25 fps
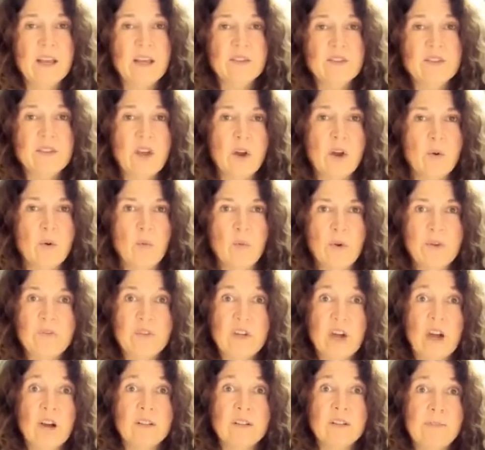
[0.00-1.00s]
So we've
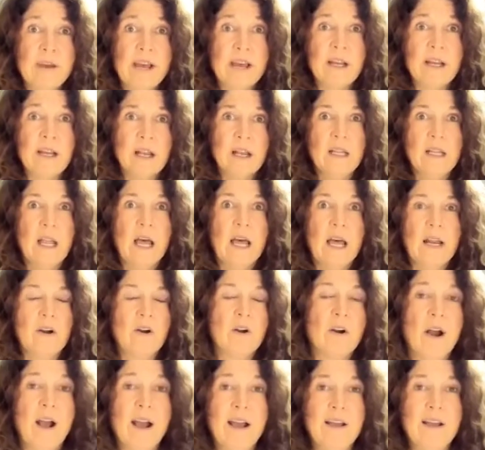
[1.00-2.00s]
talked about a lot,
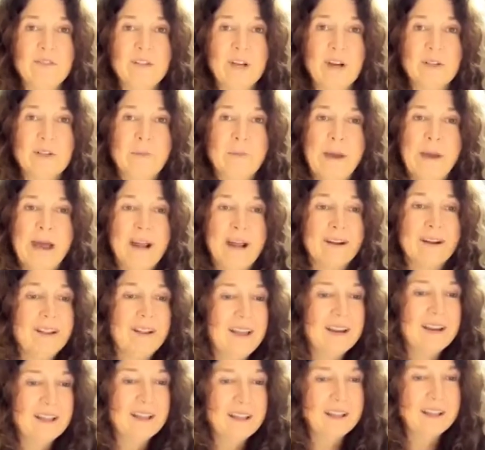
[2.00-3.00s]
or I've talked about a
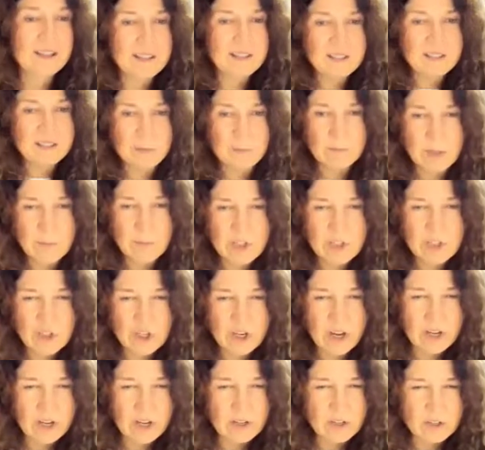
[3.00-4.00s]
lot of things, and let me
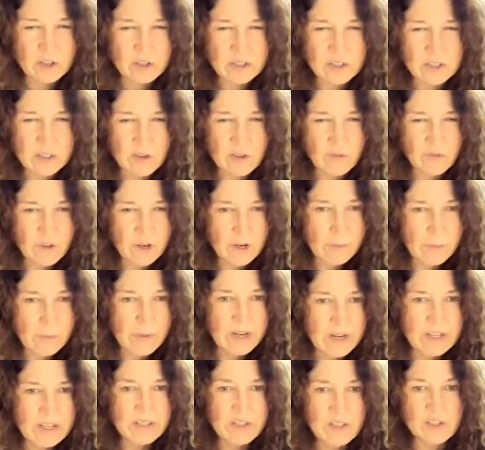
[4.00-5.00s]
check and just see if
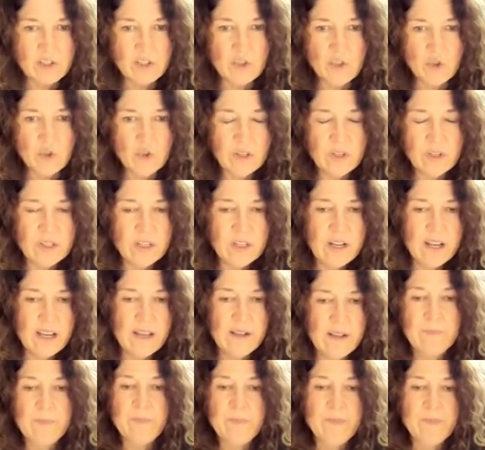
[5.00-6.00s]
anybody's going to join
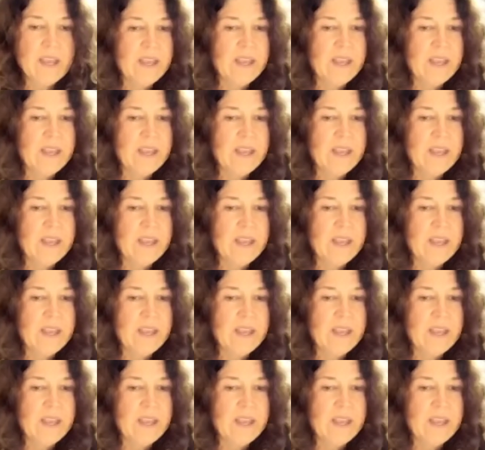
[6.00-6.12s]
today.